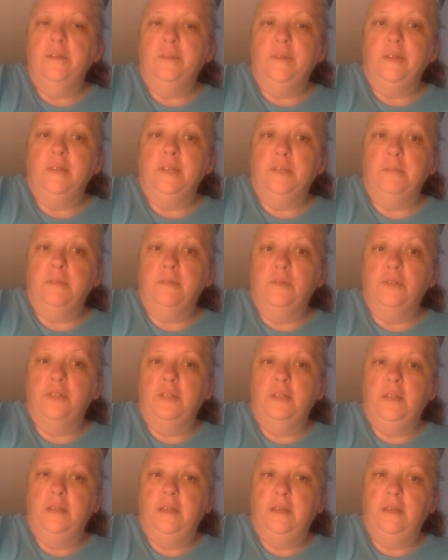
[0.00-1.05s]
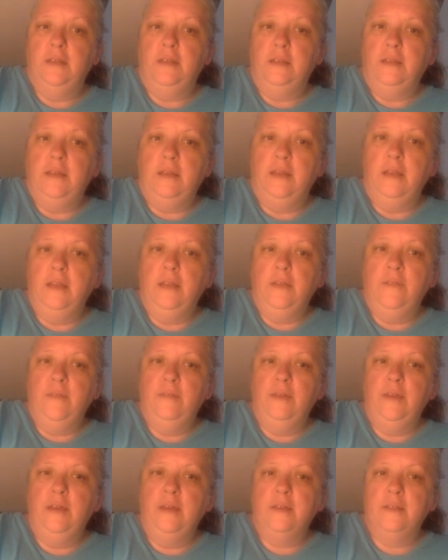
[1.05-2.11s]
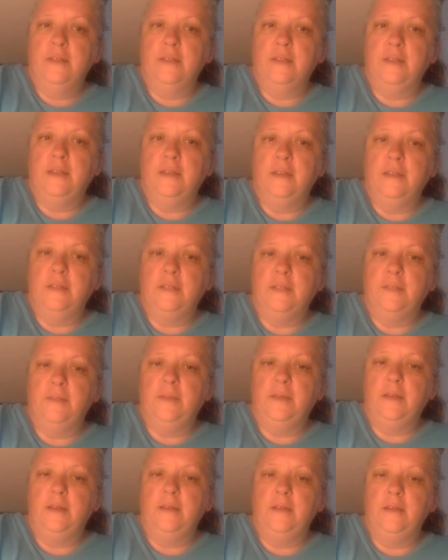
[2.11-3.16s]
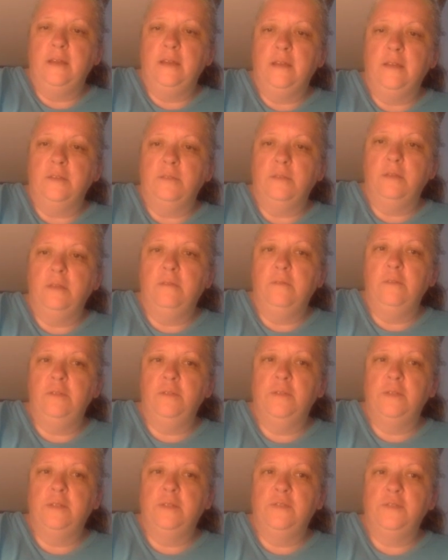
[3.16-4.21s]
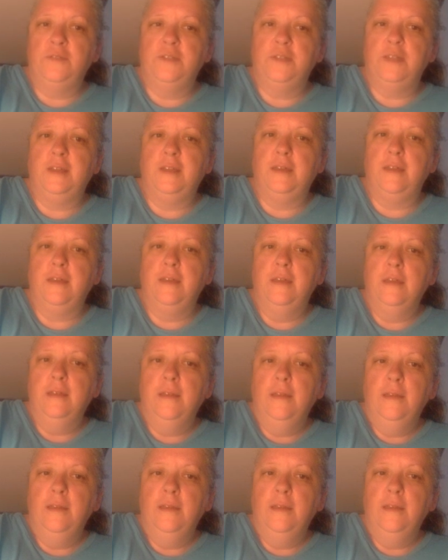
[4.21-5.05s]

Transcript: there was an explosion in Halifax. So they have an exhibit on that as well, which is interesting.